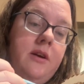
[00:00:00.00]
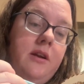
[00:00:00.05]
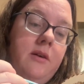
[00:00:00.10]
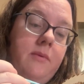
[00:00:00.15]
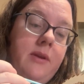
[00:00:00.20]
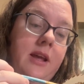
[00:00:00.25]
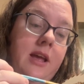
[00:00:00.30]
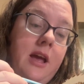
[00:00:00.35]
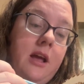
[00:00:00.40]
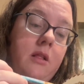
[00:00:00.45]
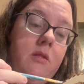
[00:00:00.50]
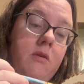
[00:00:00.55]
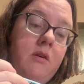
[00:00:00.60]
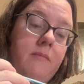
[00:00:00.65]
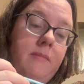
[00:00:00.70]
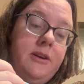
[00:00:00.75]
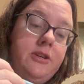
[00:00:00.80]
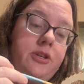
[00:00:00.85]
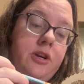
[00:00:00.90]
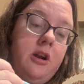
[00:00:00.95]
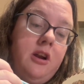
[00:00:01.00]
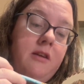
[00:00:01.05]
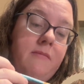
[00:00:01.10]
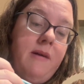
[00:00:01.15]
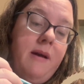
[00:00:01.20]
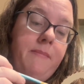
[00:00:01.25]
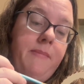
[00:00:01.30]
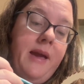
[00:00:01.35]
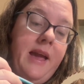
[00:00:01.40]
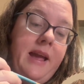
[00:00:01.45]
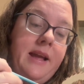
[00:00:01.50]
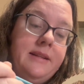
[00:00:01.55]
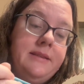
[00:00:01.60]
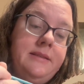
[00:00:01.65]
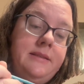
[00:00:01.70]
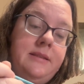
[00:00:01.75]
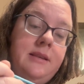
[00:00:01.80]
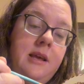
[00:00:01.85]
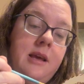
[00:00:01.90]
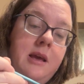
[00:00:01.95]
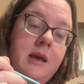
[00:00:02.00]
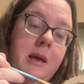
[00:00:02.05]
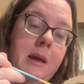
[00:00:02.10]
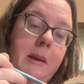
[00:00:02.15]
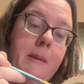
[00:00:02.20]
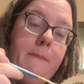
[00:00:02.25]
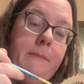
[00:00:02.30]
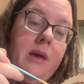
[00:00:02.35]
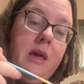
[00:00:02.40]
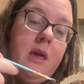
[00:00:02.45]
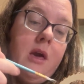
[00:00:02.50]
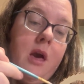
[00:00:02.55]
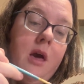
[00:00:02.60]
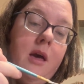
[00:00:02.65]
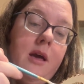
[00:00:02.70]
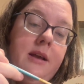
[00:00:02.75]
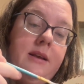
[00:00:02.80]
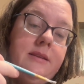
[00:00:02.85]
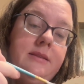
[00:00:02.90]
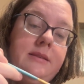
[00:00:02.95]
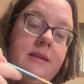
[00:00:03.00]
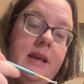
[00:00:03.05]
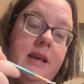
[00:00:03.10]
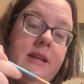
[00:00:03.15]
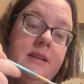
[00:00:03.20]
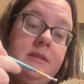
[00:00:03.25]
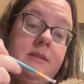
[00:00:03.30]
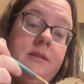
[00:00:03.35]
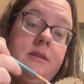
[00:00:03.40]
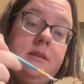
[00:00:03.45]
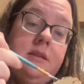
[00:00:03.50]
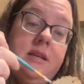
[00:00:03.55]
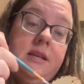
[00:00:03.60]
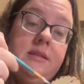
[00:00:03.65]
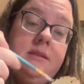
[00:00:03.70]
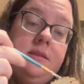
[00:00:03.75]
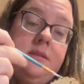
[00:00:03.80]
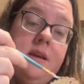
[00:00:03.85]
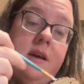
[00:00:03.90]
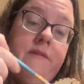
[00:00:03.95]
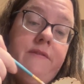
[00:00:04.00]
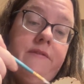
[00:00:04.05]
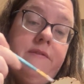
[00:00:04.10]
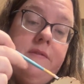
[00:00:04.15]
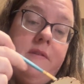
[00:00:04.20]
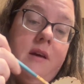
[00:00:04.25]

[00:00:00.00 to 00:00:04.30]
I don't want to get glue on my shirt or my pants because this stuff,